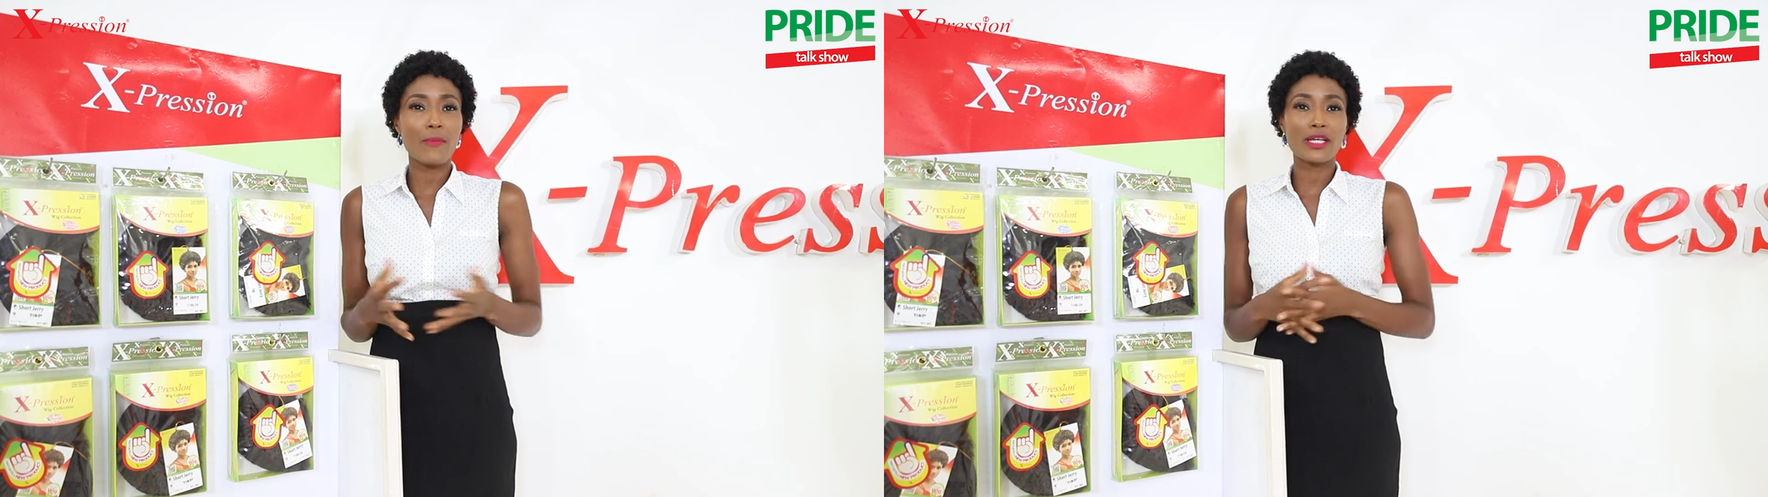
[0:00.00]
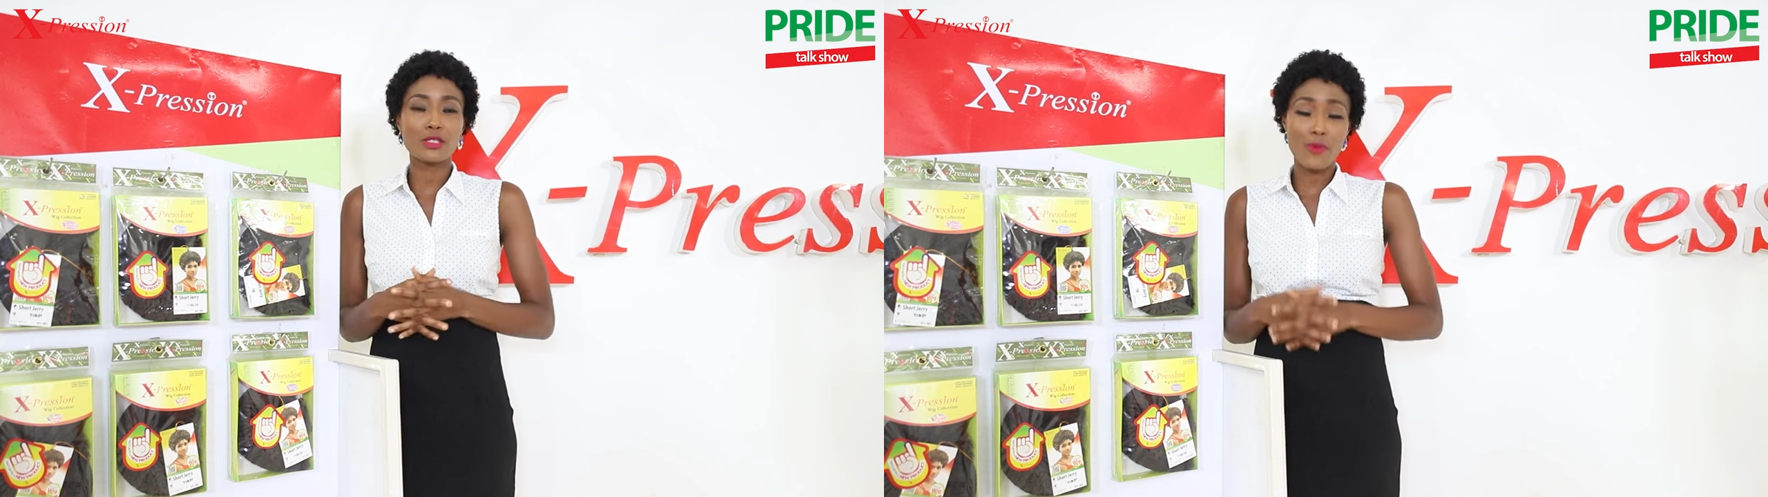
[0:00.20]

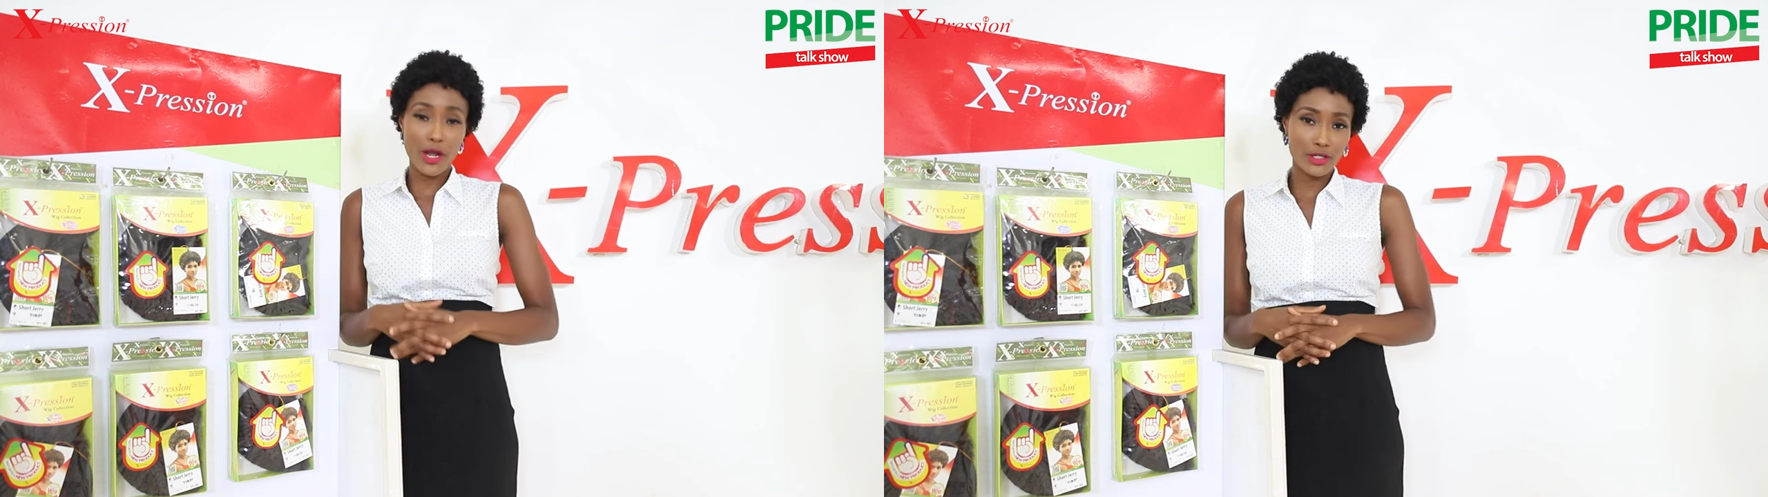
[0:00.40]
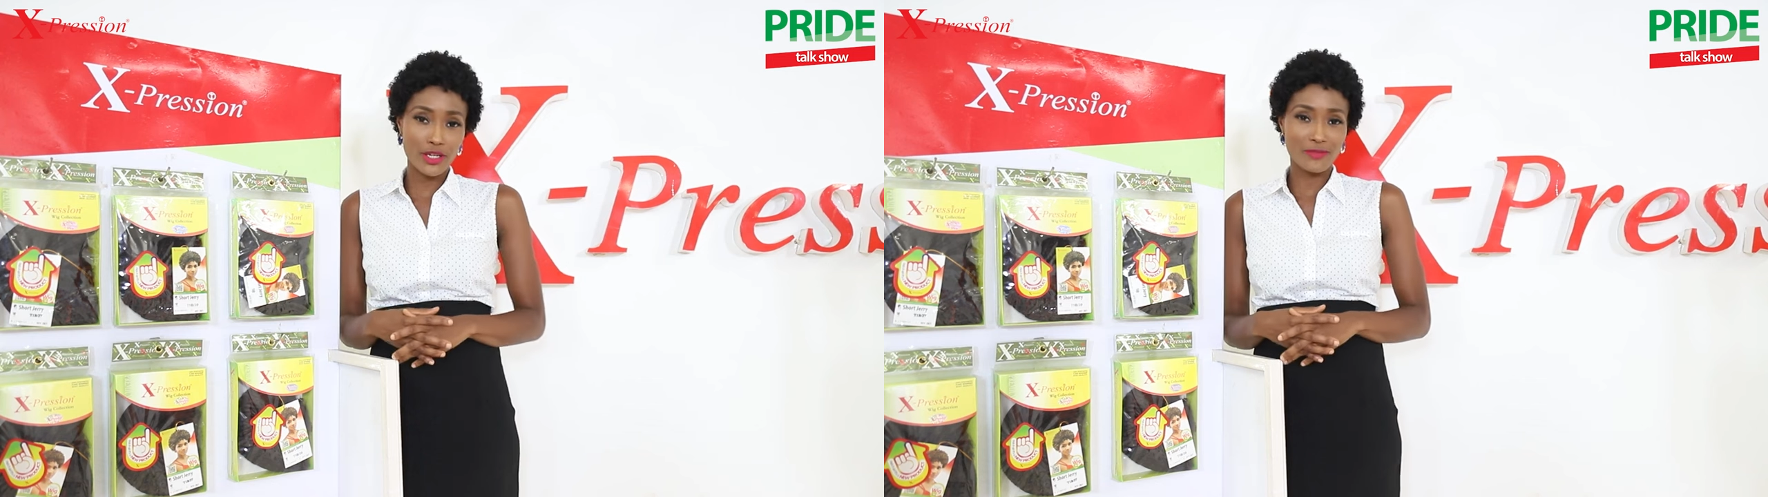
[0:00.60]
from
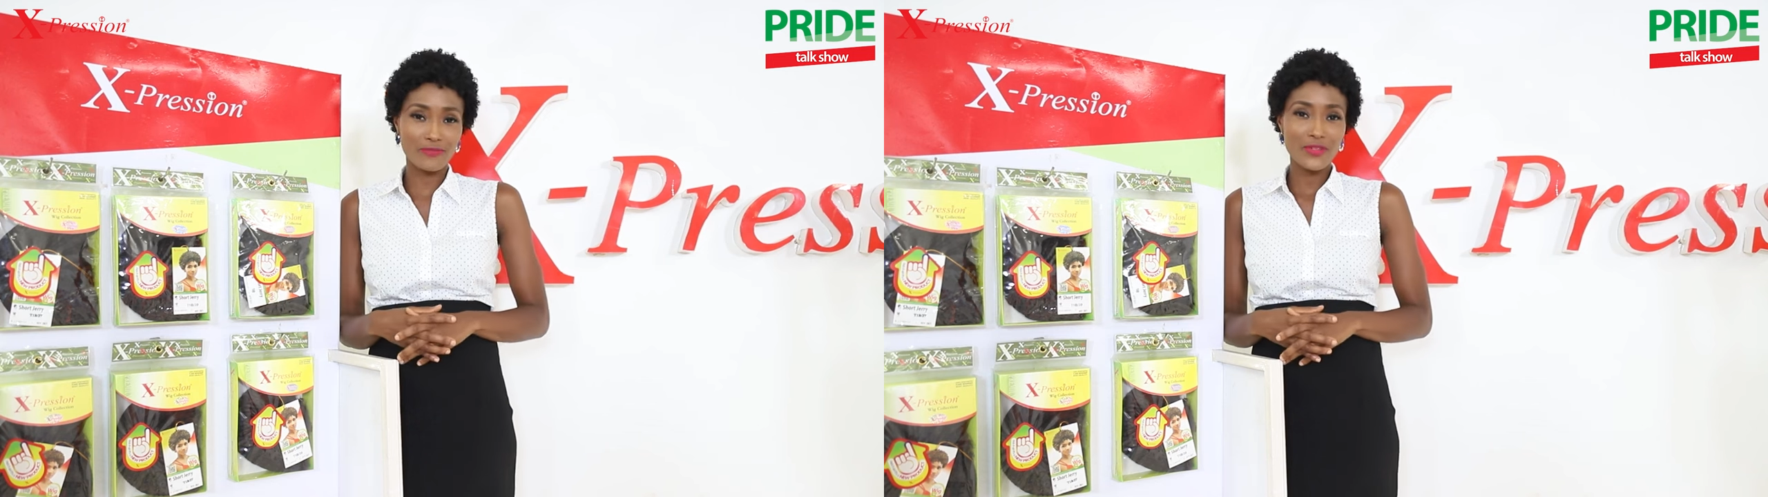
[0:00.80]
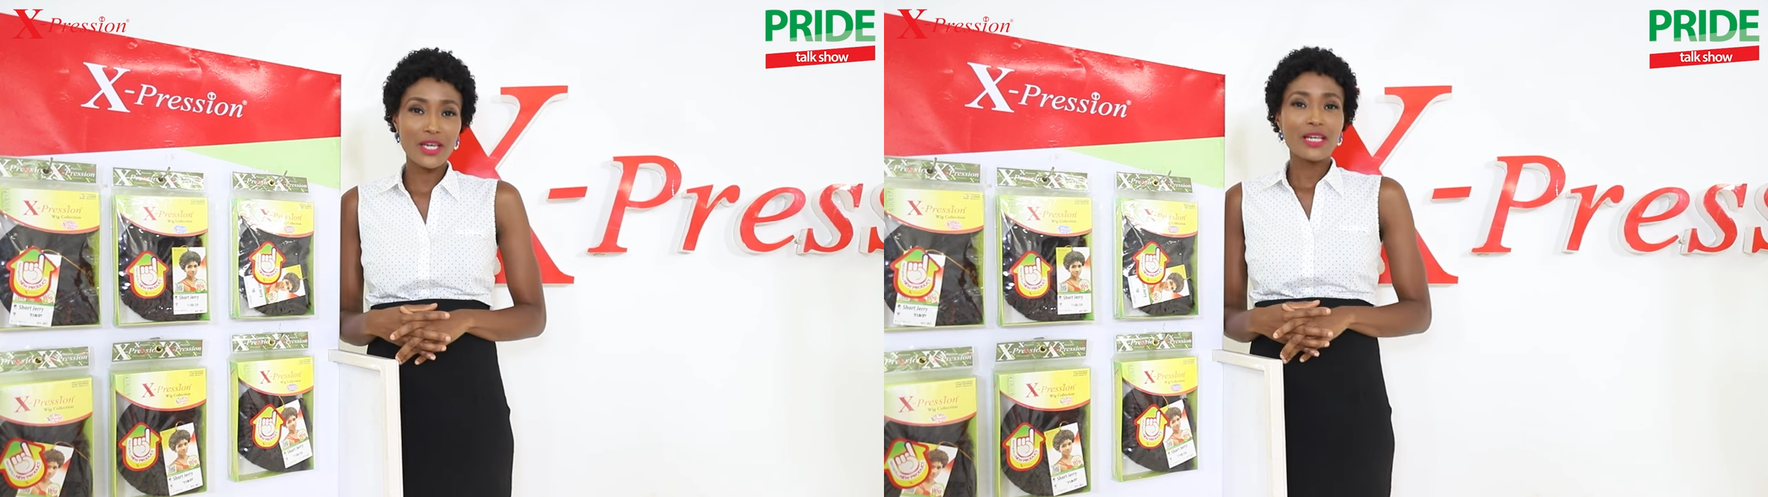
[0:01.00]
X-Pression,
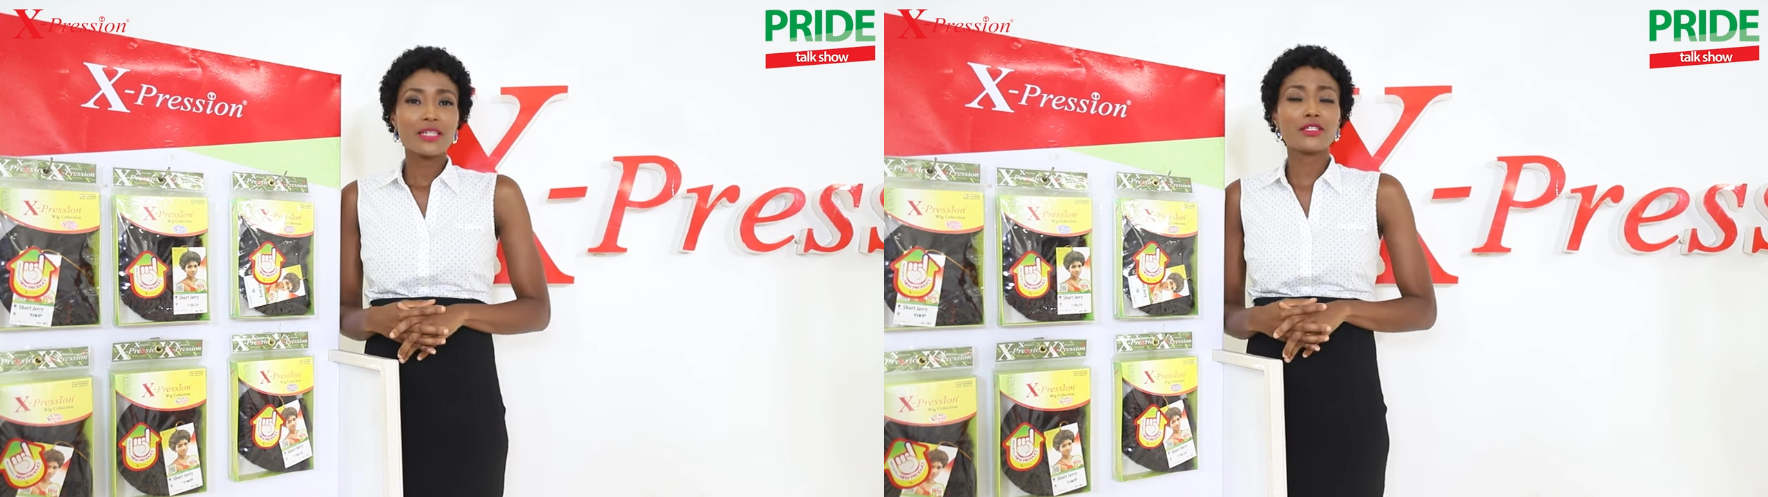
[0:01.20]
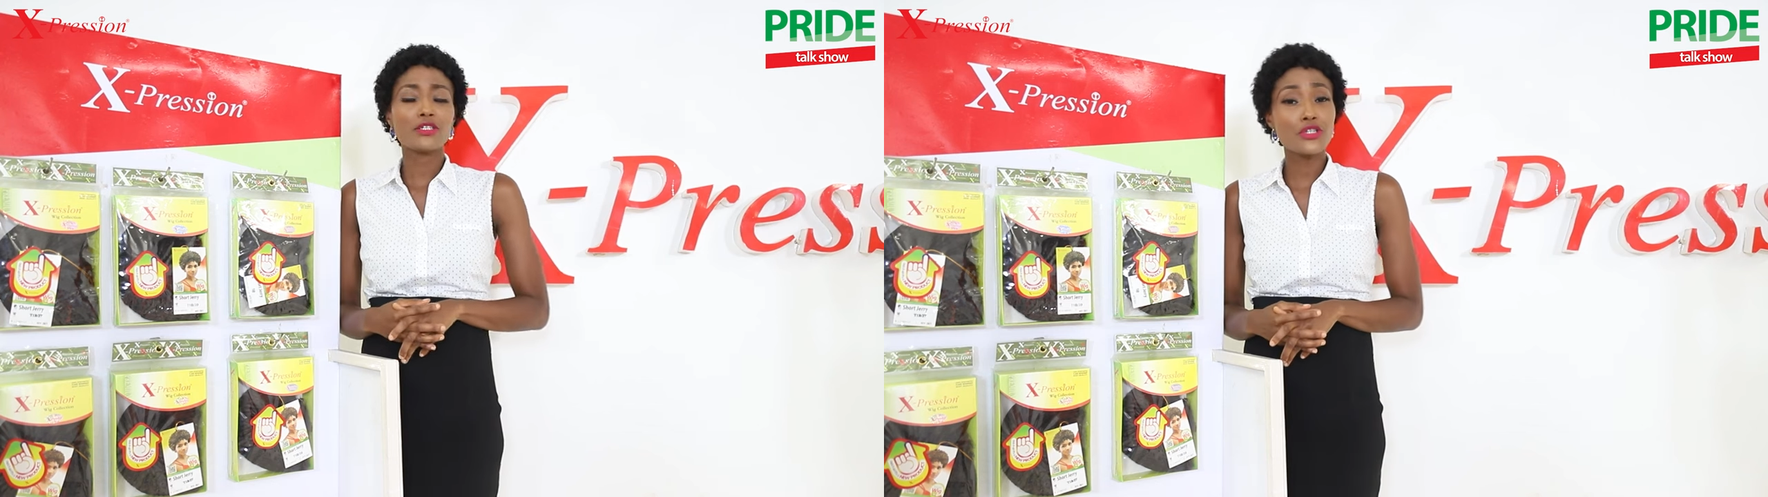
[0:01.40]
the